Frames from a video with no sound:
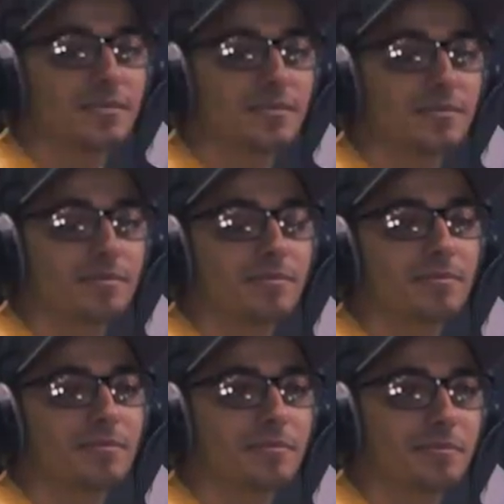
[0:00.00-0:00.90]

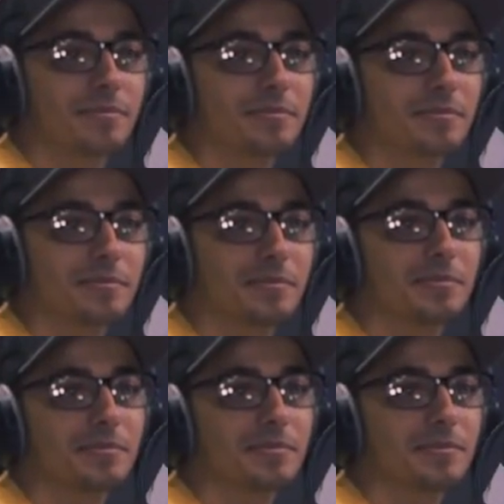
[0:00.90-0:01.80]

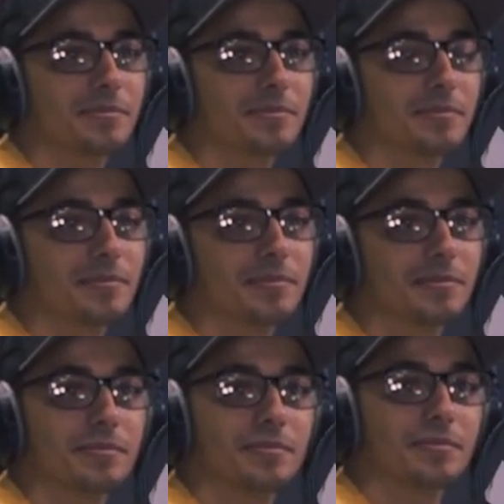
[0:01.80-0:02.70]

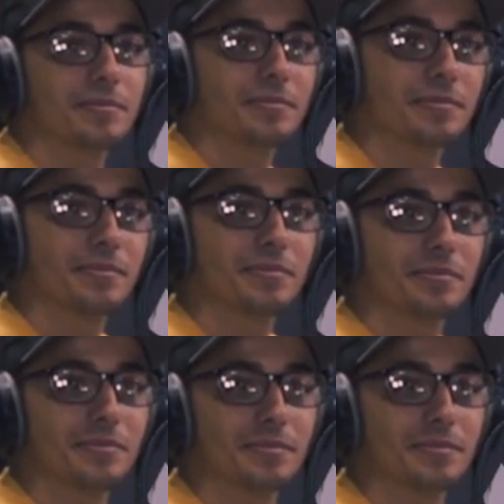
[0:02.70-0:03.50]
The person shown says nothing.